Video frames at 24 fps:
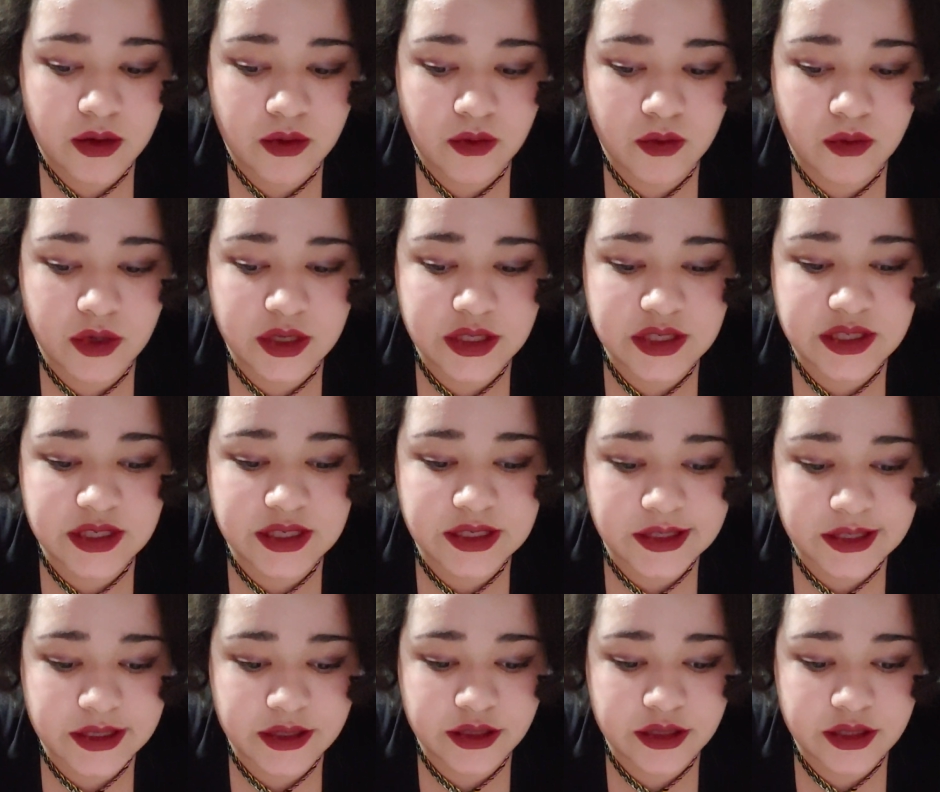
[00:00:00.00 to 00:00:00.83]
was
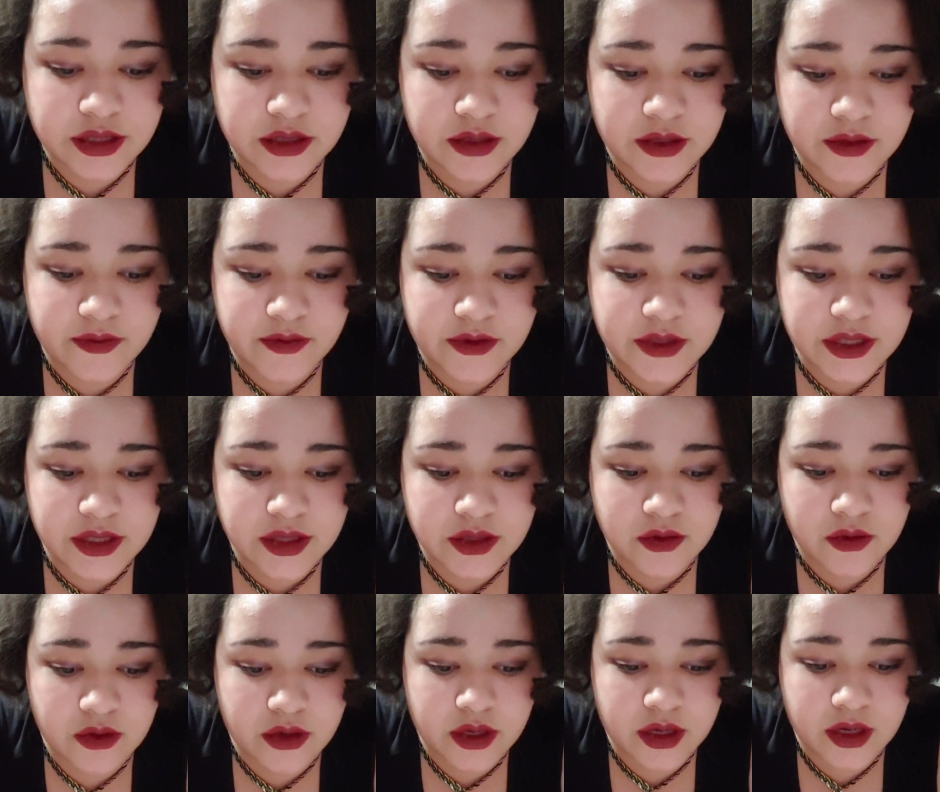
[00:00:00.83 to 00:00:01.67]
dissociative
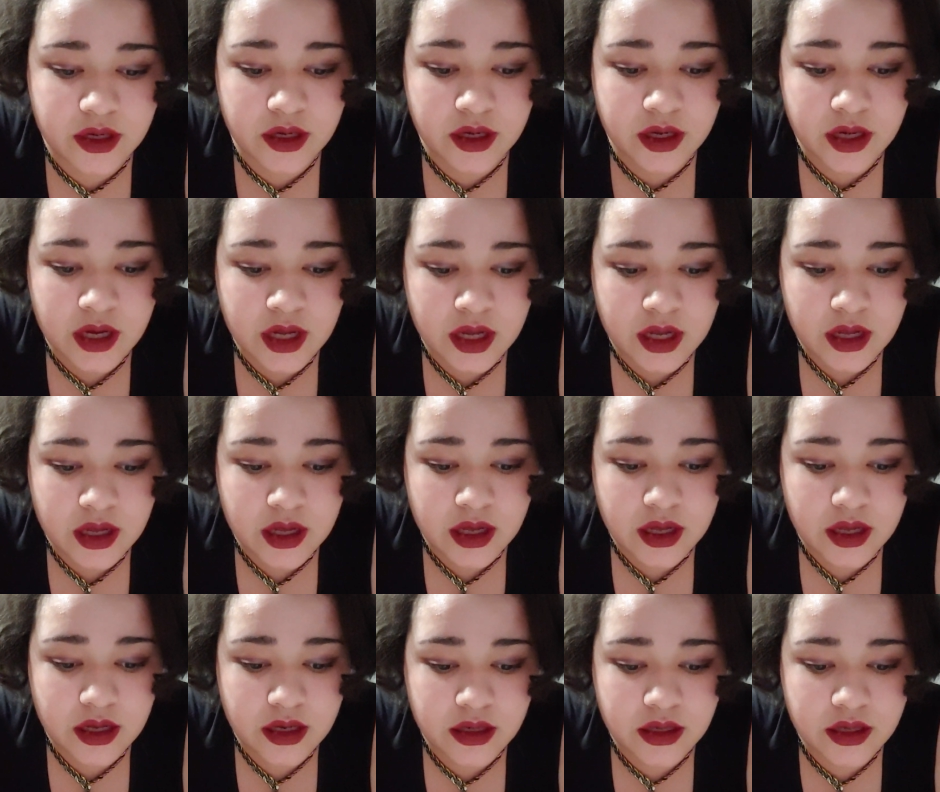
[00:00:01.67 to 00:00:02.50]
disorder,
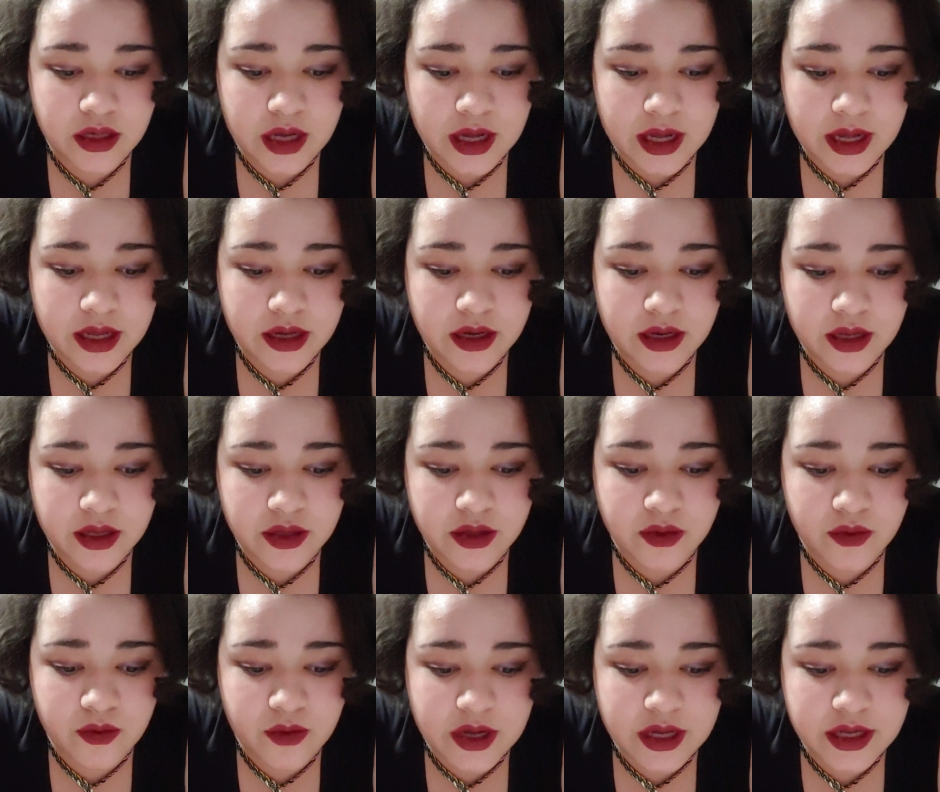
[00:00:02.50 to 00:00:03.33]
not
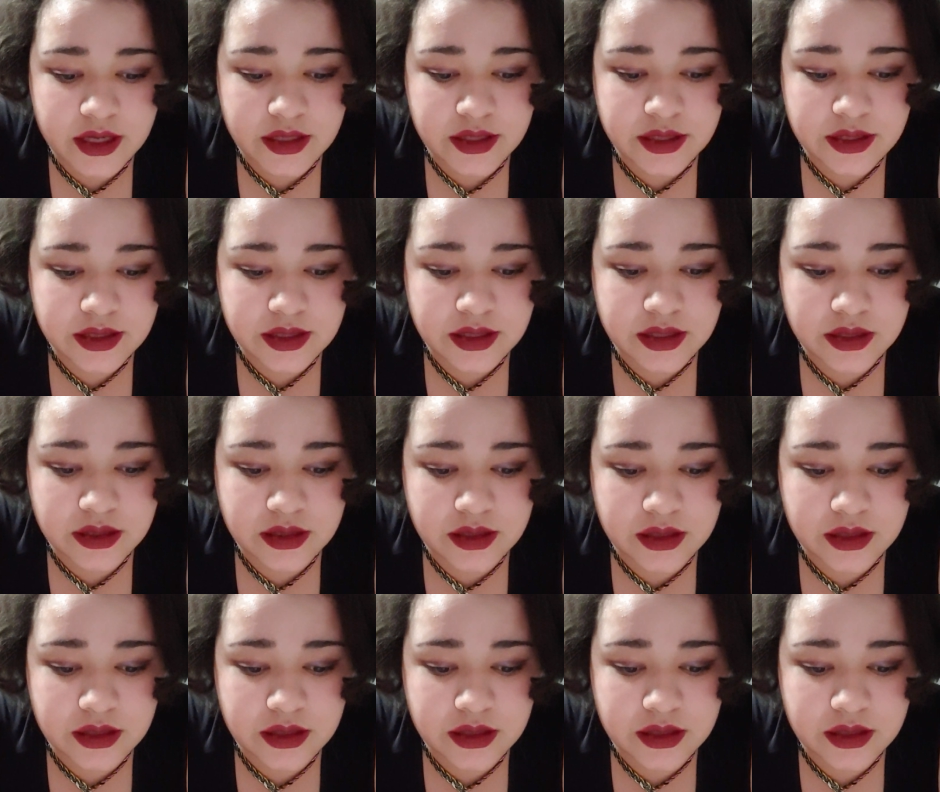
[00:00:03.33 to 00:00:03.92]
otherwise